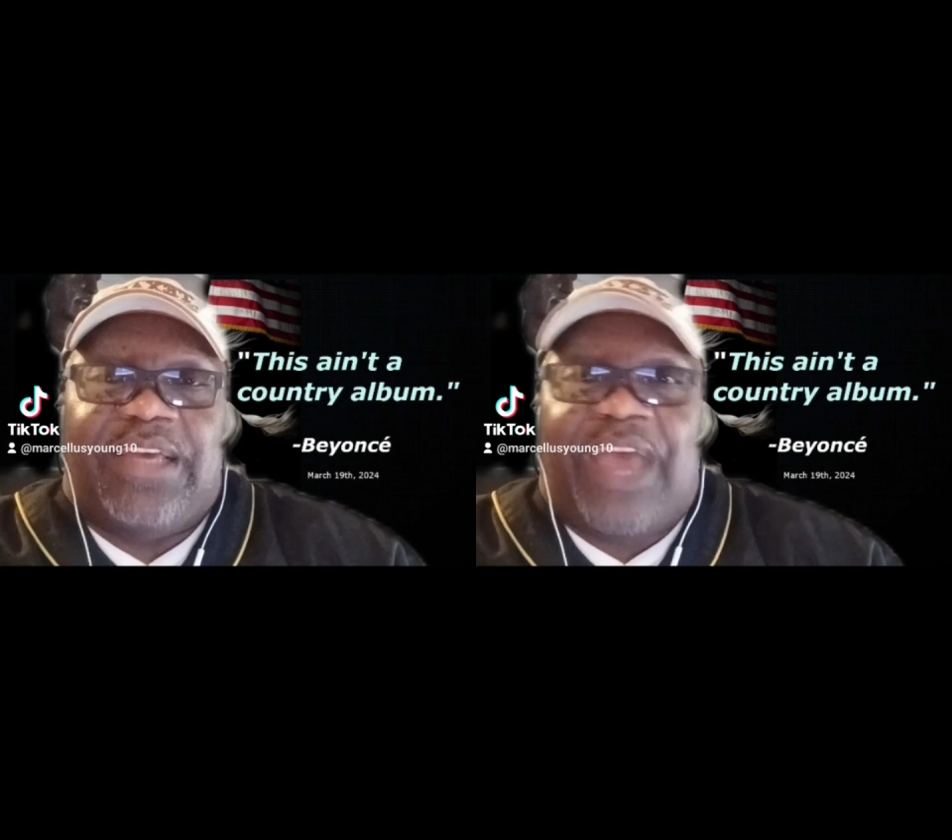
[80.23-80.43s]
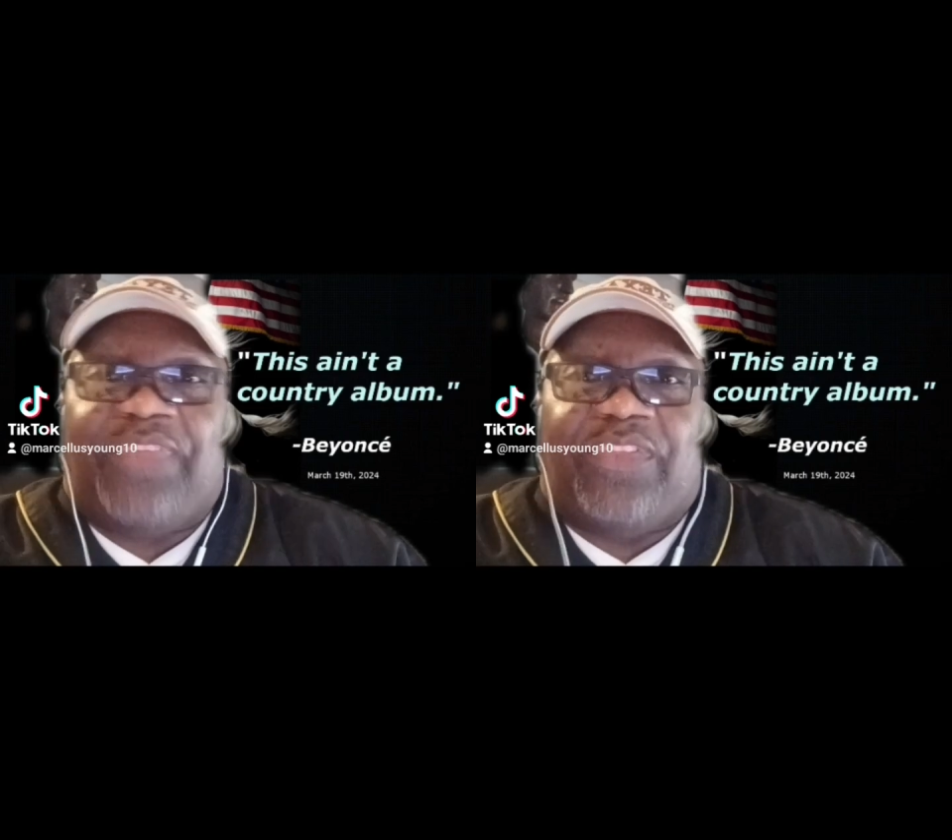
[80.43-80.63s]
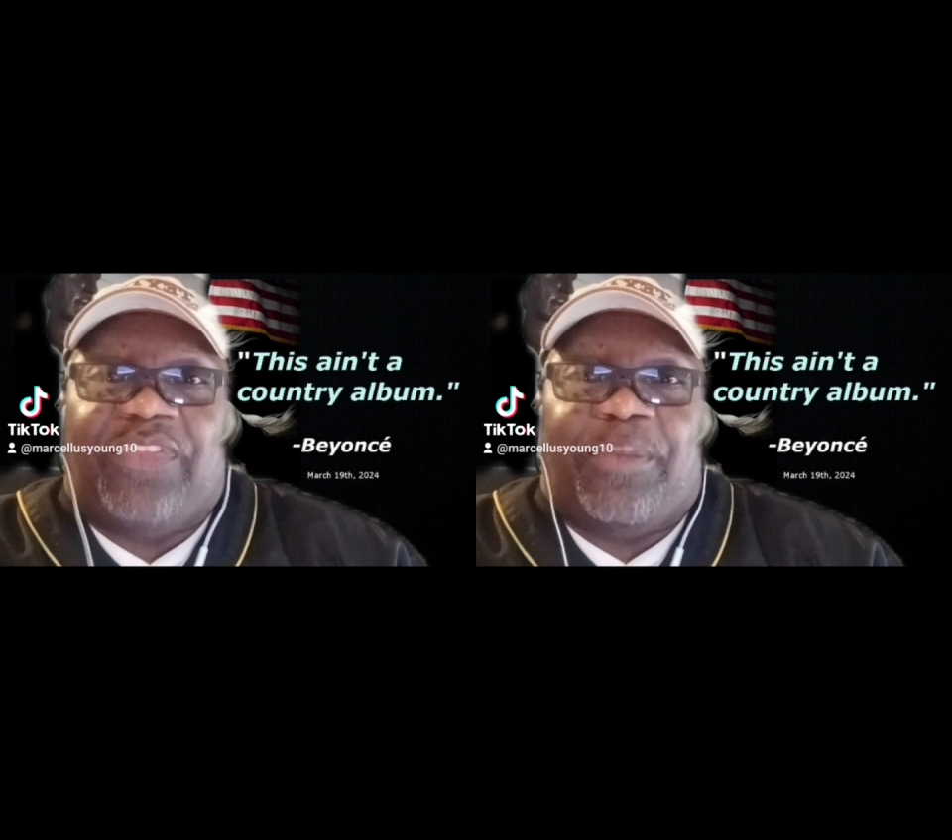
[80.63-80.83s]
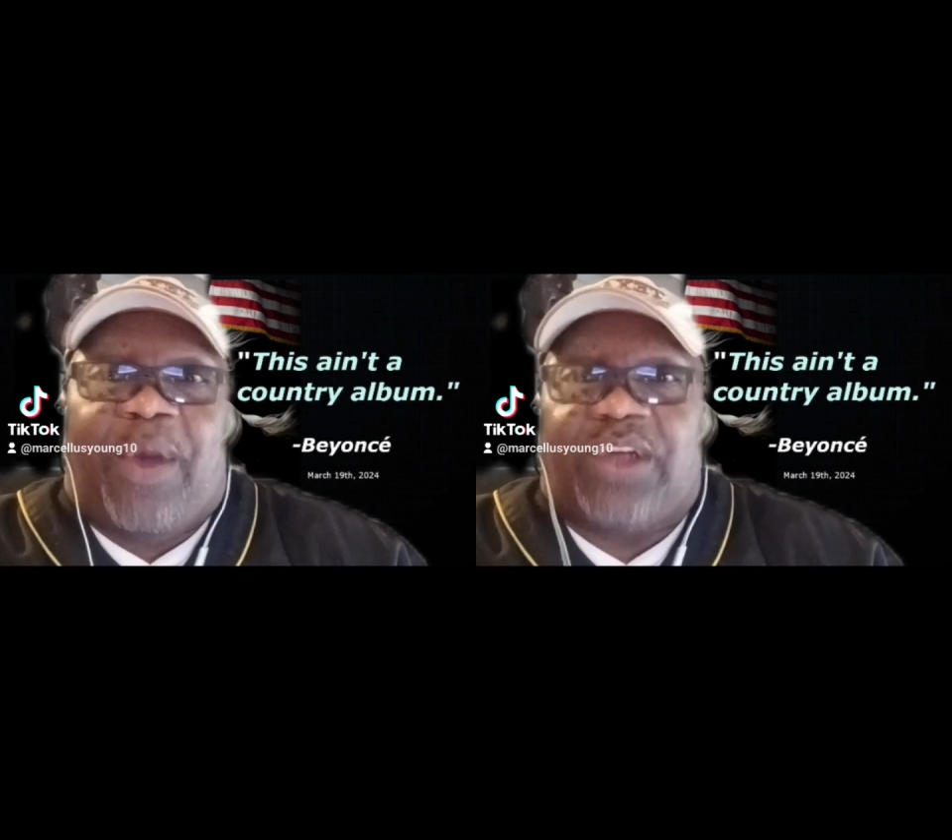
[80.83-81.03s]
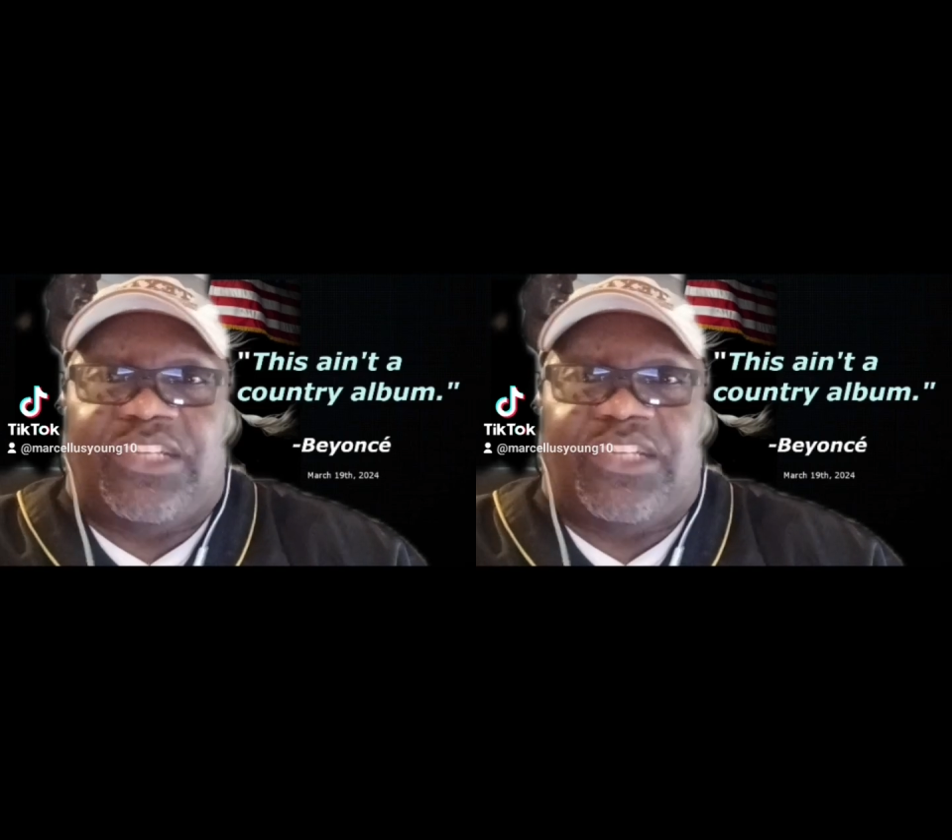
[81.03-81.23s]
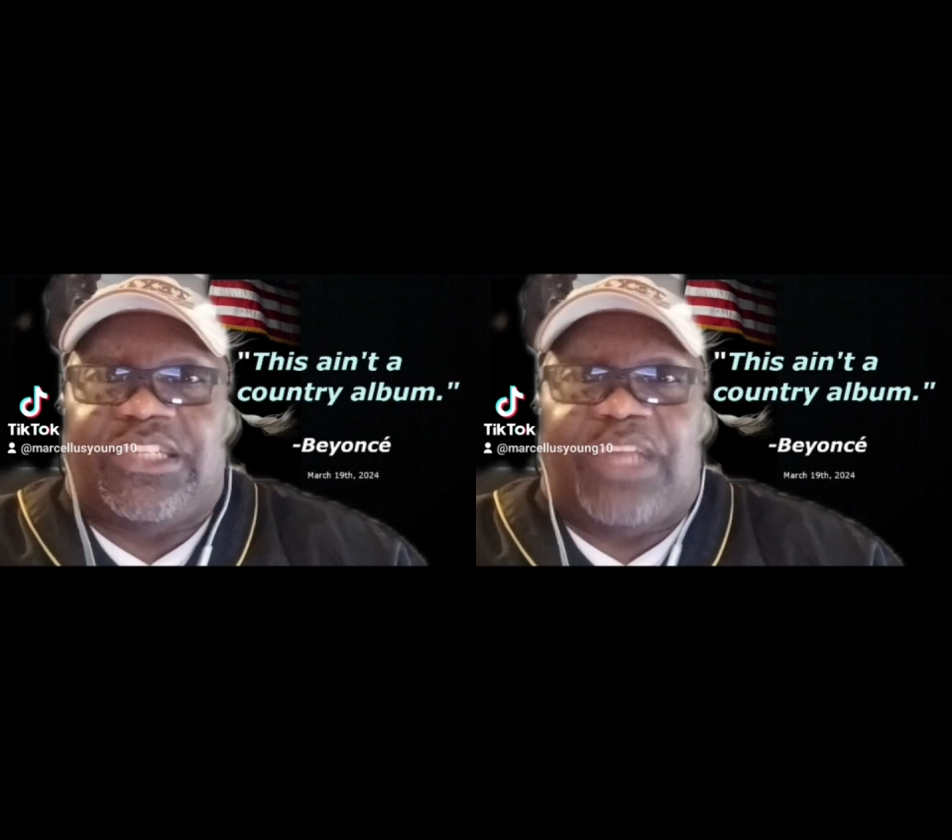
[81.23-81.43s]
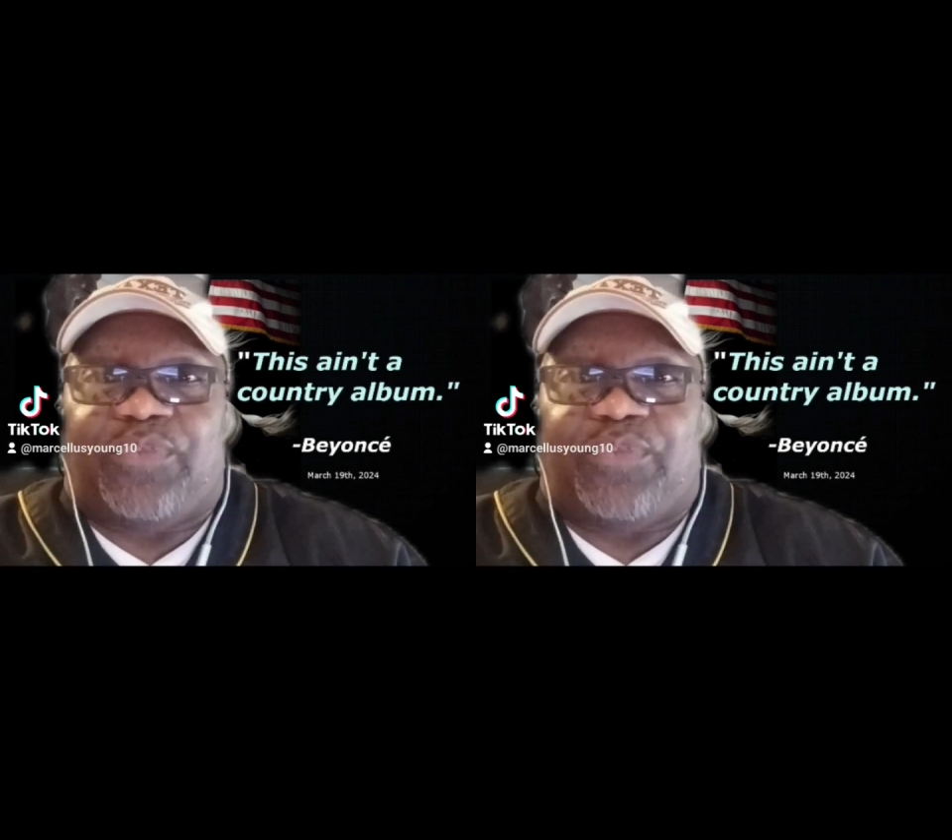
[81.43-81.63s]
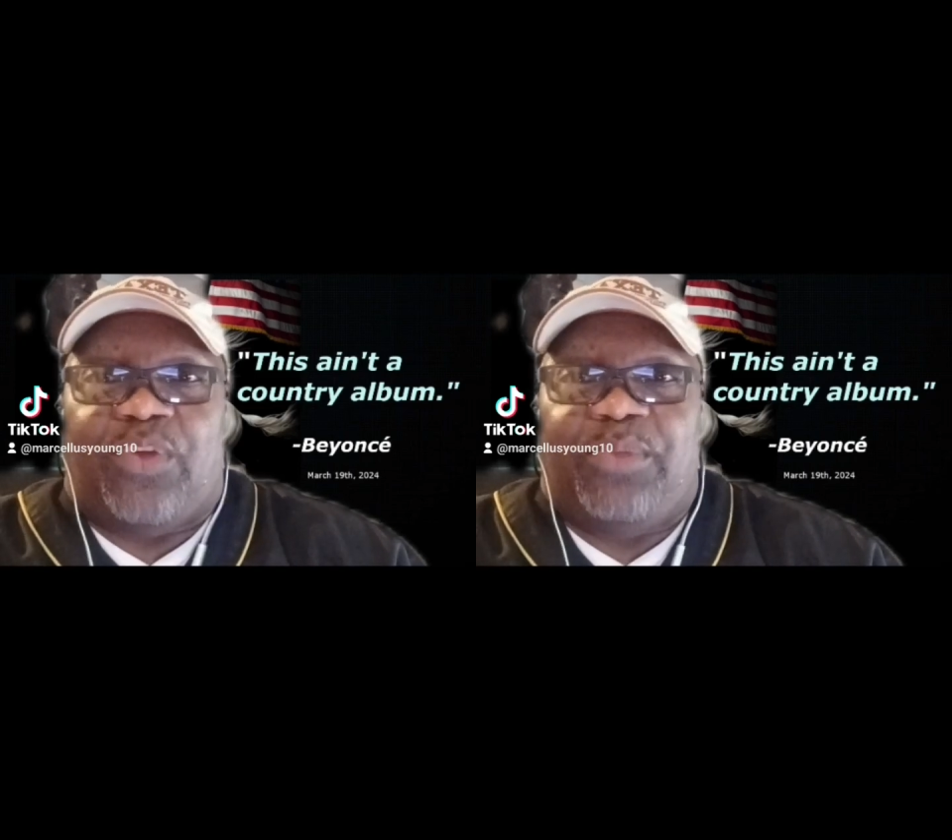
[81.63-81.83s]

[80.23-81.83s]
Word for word: I think the mark she's left on